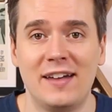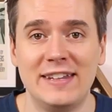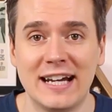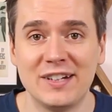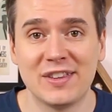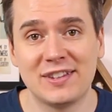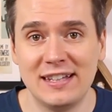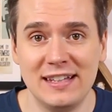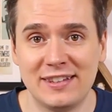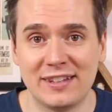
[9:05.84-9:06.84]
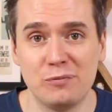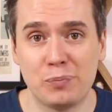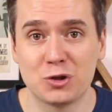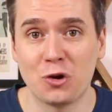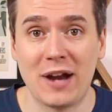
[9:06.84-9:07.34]
At the end of the season,
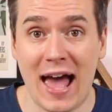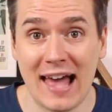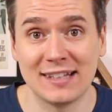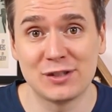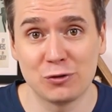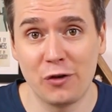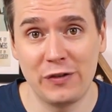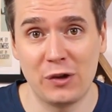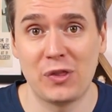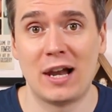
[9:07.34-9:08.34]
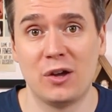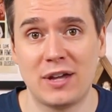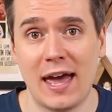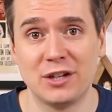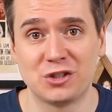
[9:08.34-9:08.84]
Patron has to reveal their
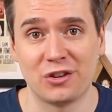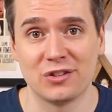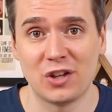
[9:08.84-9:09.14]
location,